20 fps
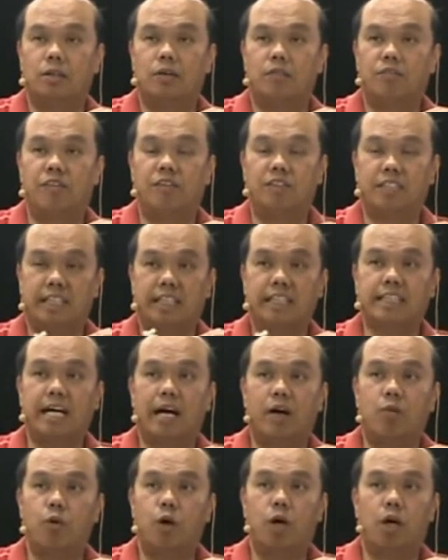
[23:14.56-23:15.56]
for
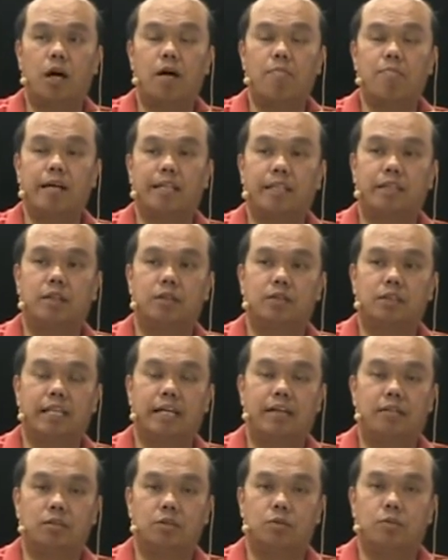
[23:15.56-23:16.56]
detail work, I might go
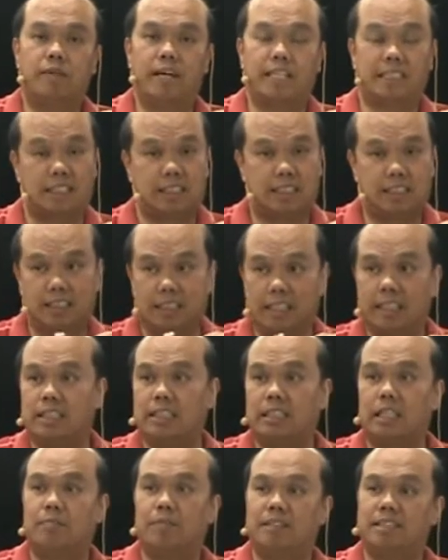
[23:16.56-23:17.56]
down to about
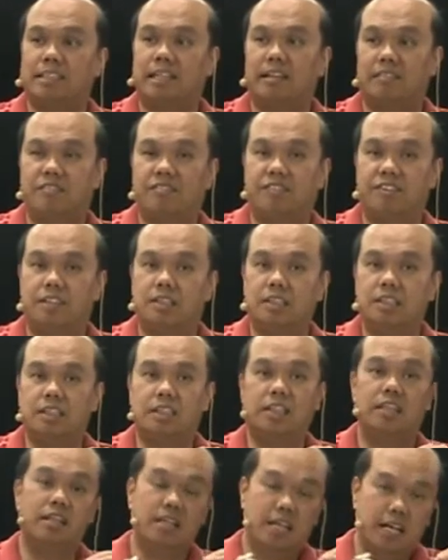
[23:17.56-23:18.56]
60% thinners
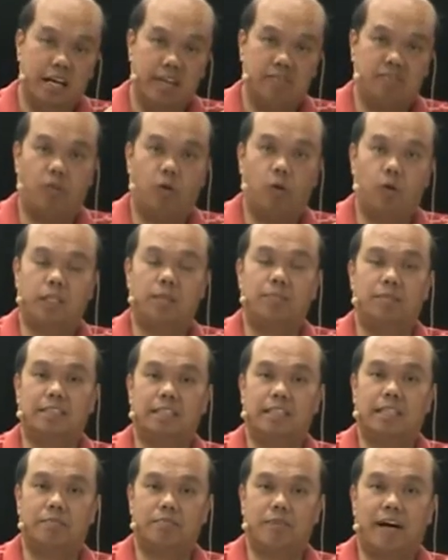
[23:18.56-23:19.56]
and
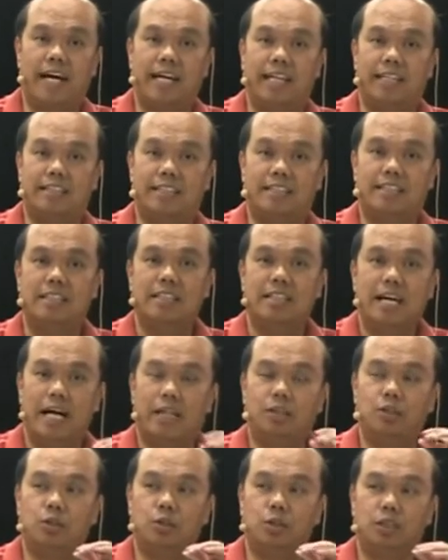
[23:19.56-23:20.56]
40% paint,
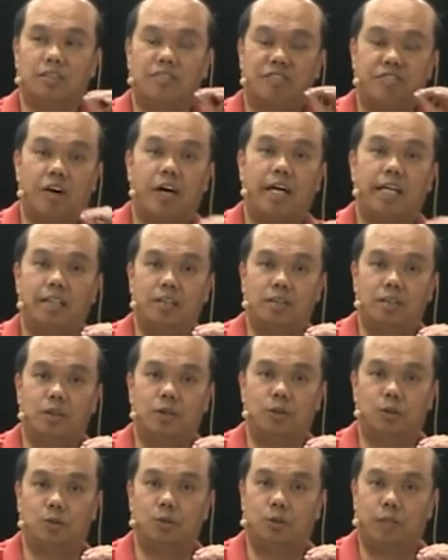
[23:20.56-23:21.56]
and use a finer
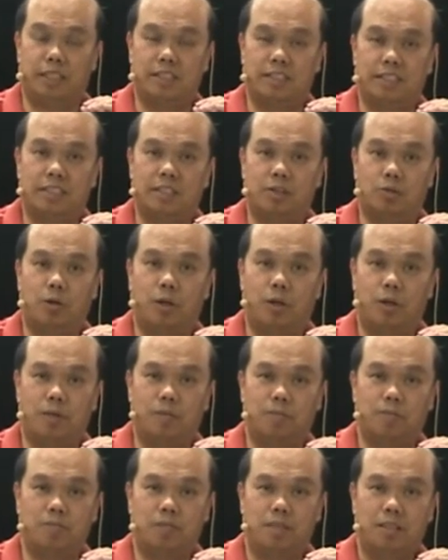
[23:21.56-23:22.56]
nozzle in it as well.
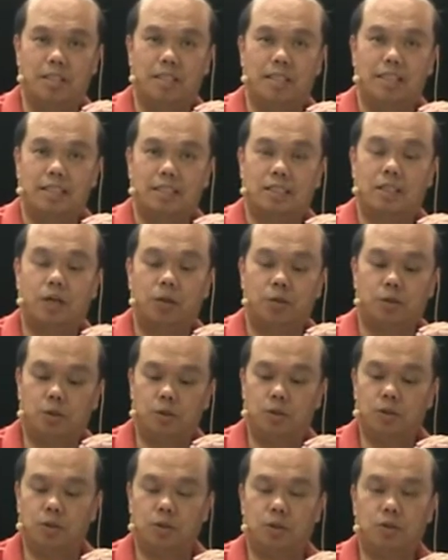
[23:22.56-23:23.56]
So
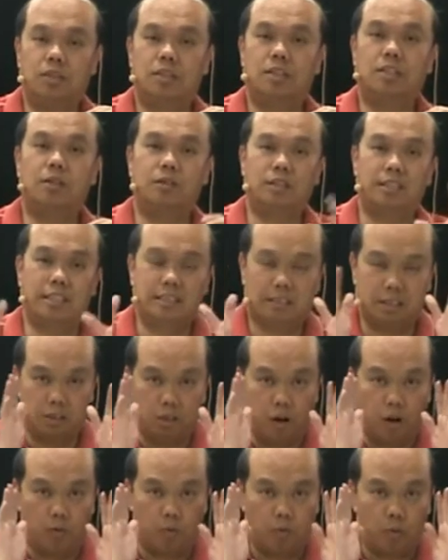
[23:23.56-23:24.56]
it's
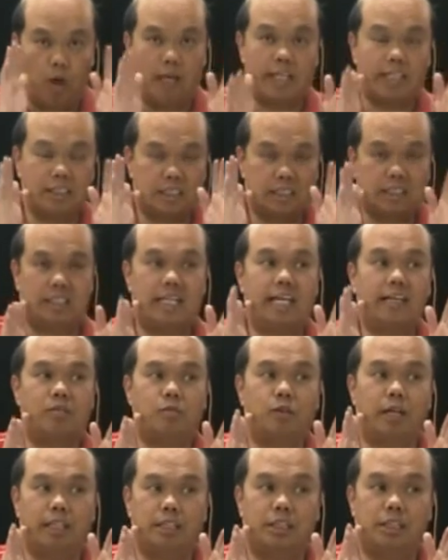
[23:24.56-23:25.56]
not one set
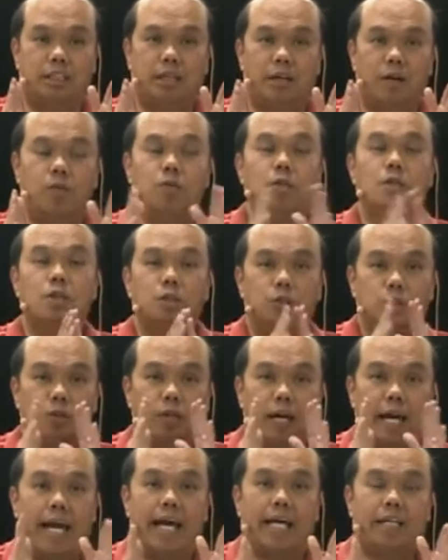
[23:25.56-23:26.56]
ratio.
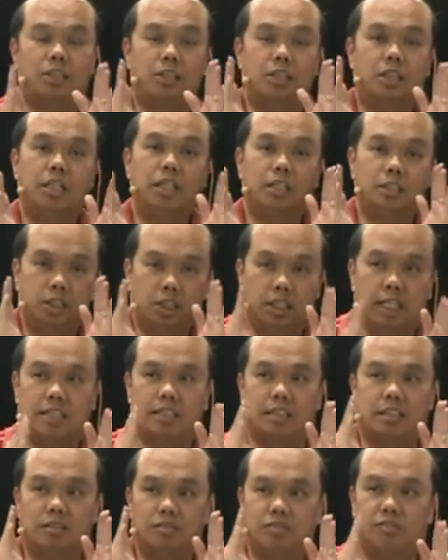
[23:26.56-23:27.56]
You actually
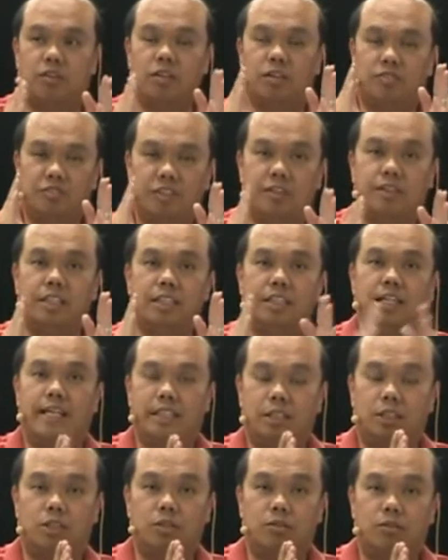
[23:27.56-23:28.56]
adjust it for the very
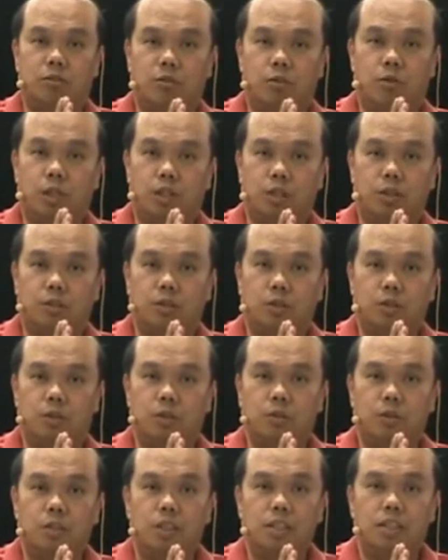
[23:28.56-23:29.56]
nature of the work you
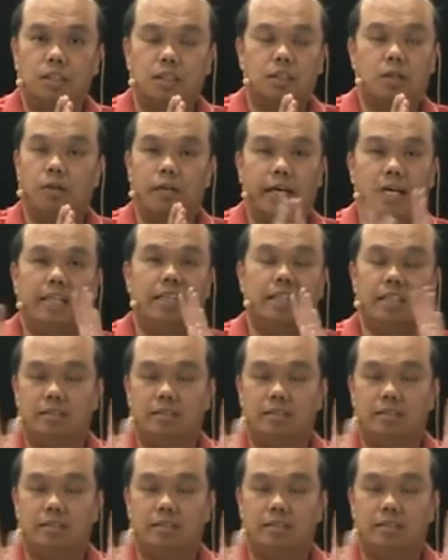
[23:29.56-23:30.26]
do. So an